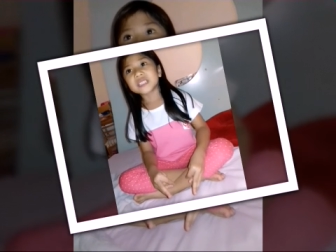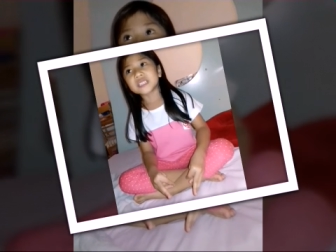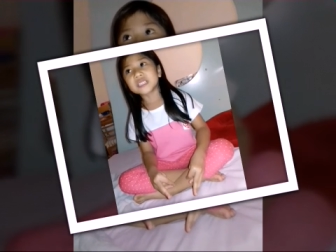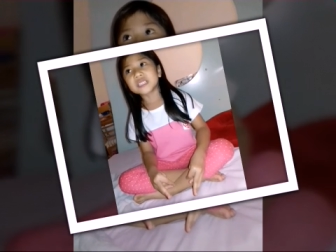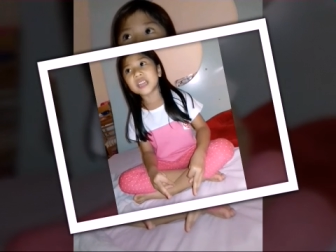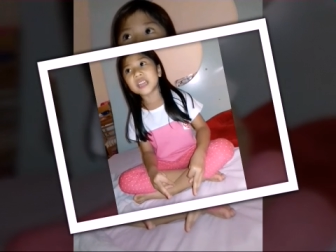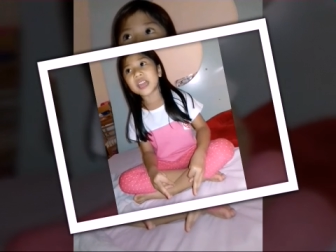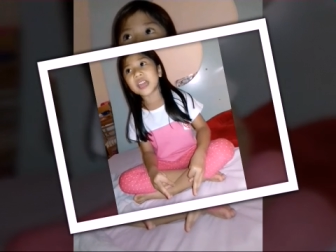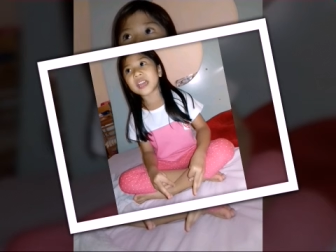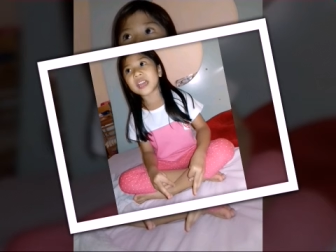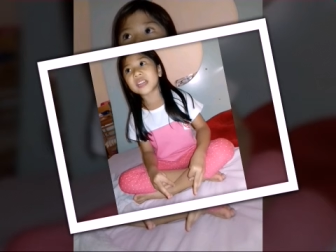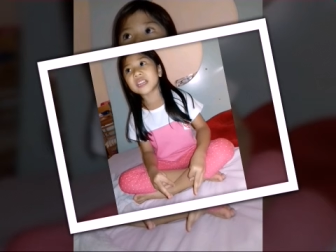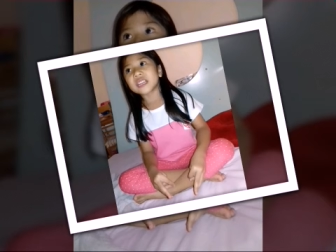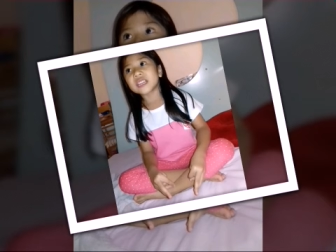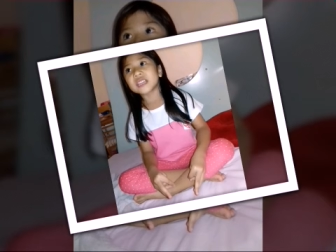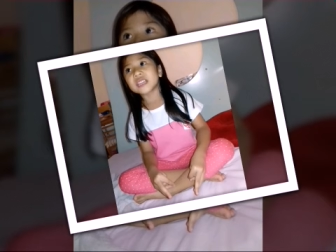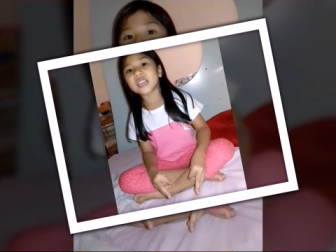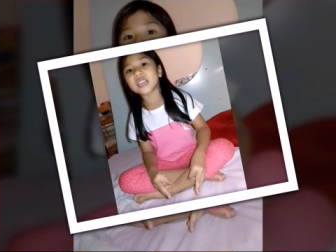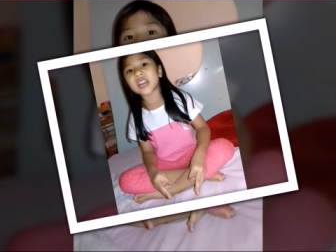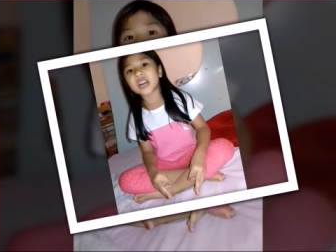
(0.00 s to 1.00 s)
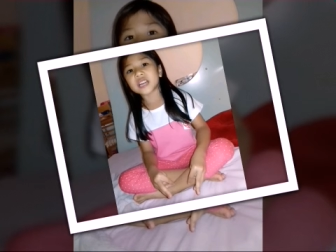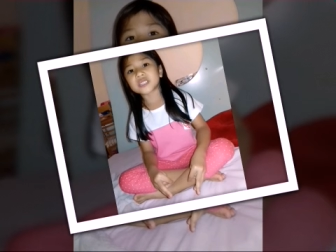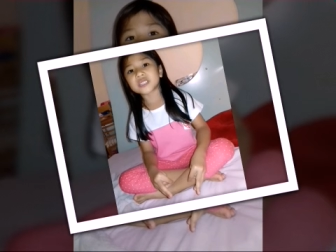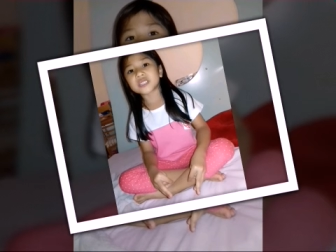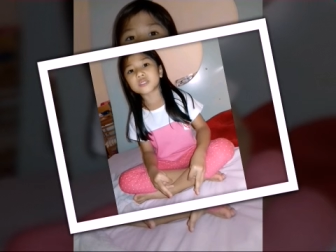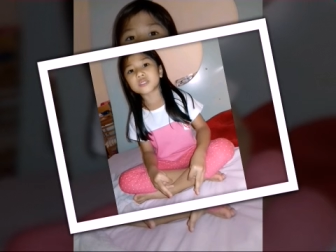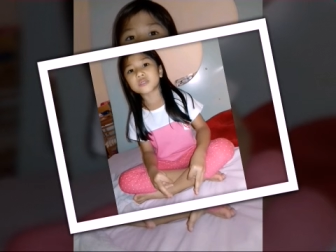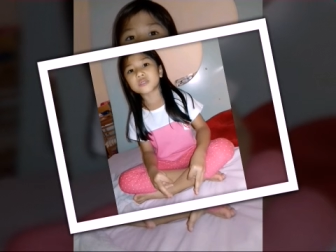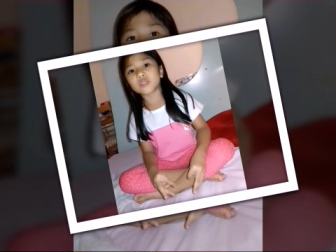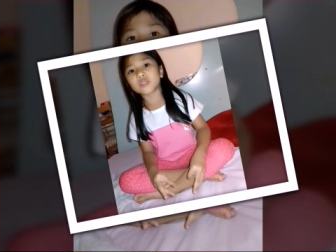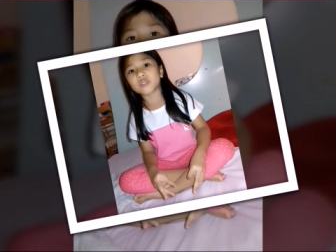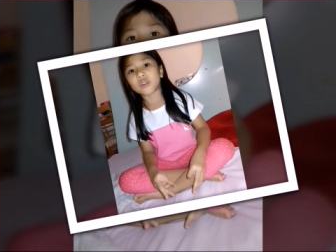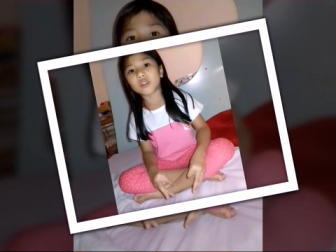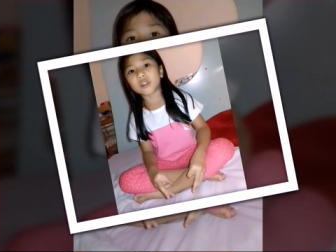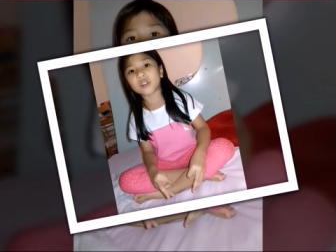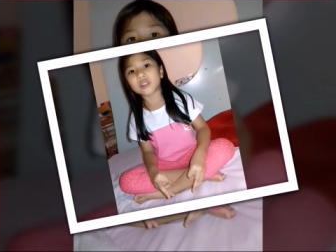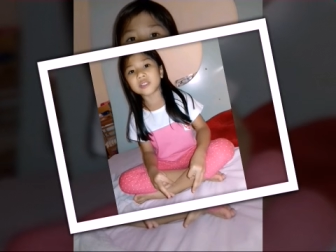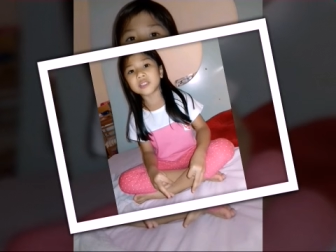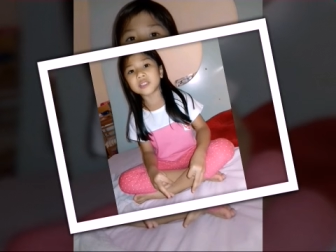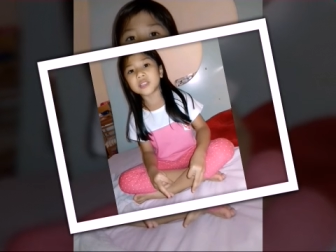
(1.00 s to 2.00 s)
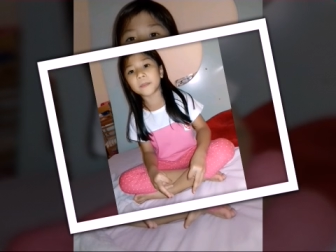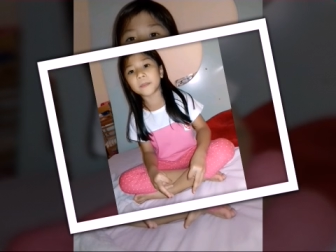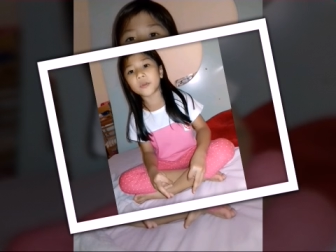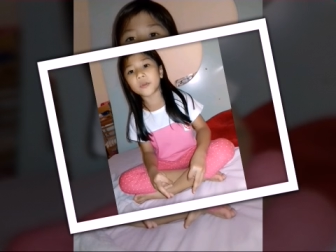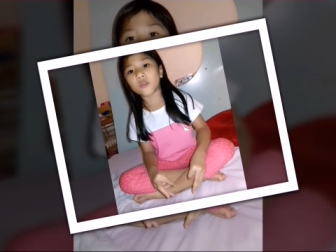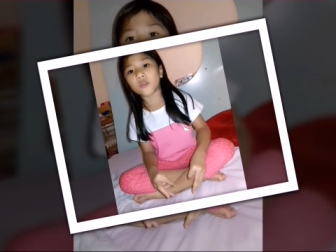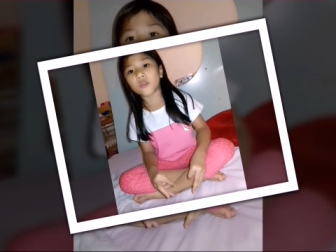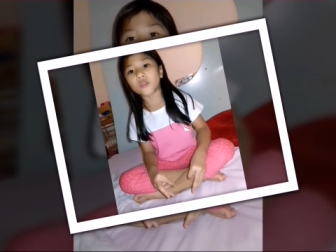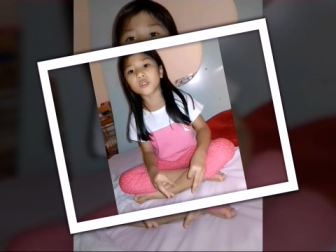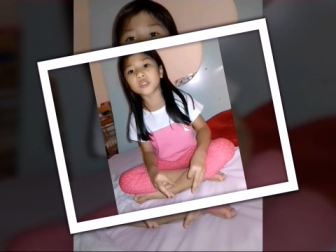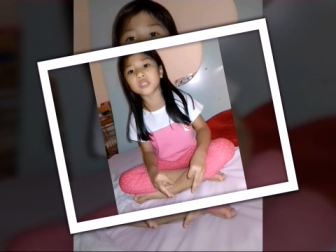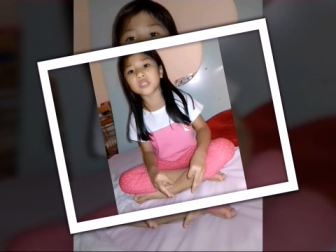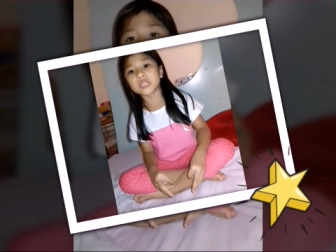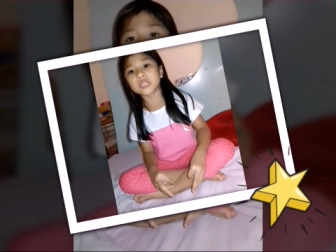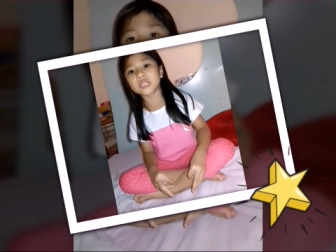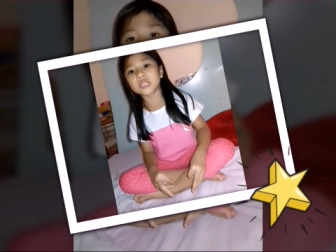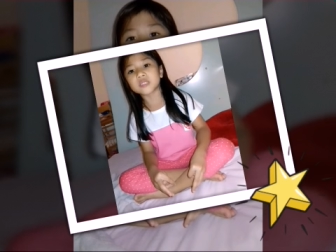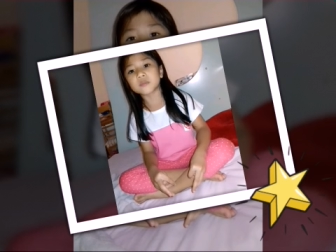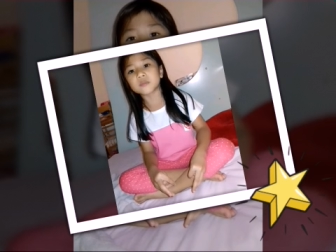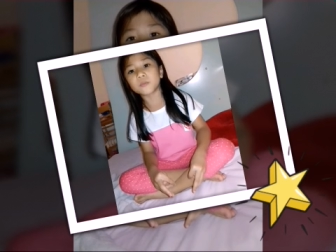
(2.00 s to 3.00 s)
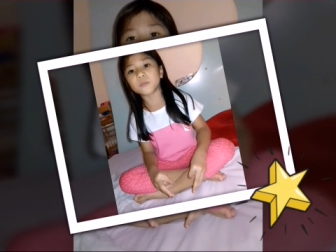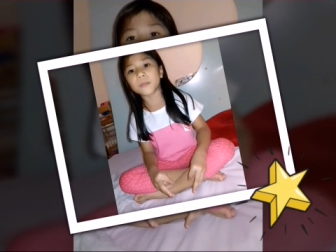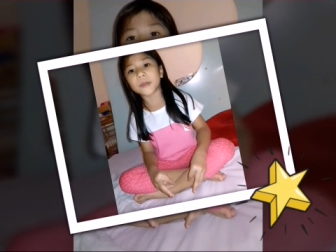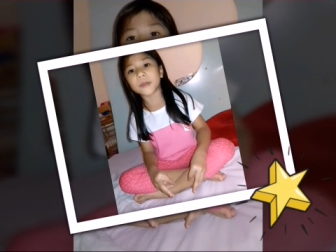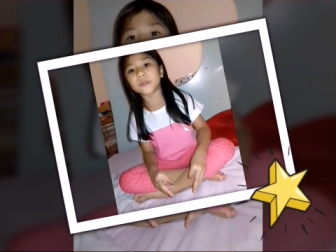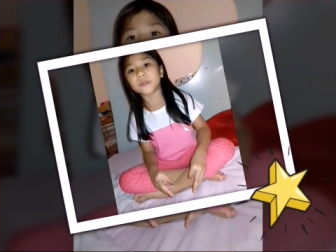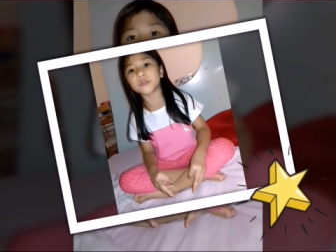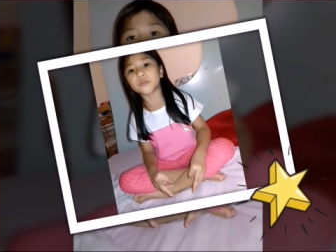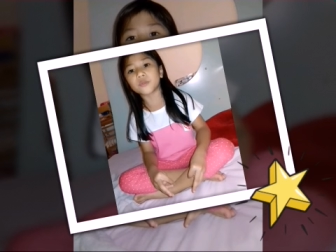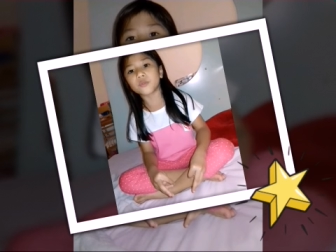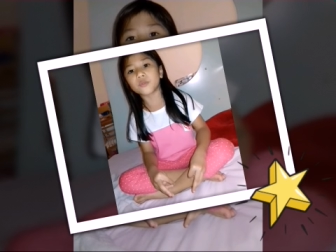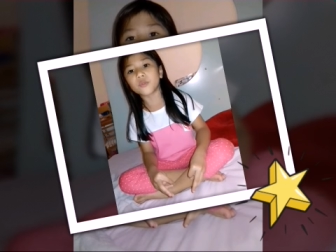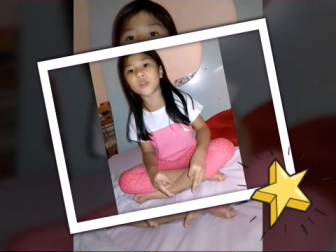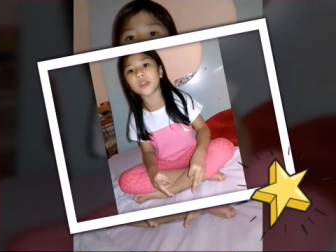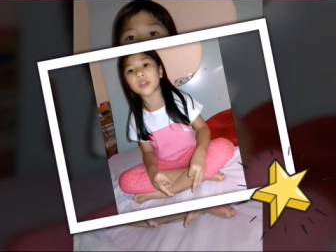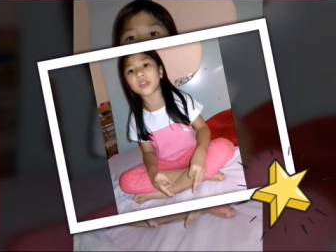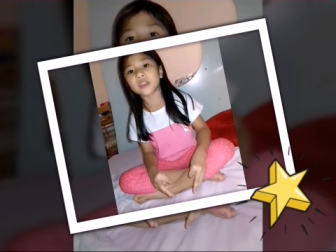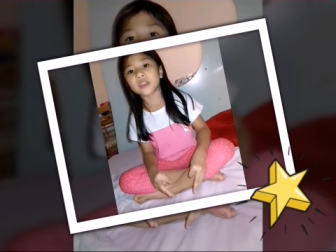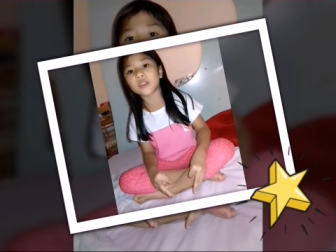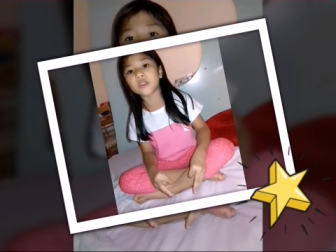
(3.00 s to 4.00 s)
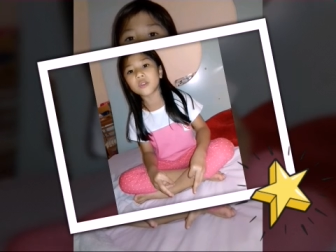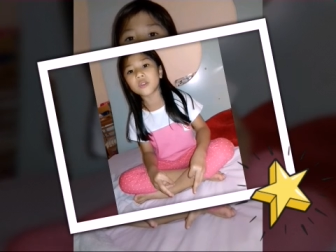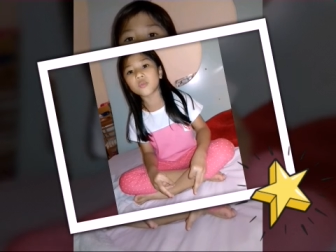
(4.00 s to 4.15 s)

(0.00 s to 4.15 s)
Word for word: Then he asked to all the ponies when when,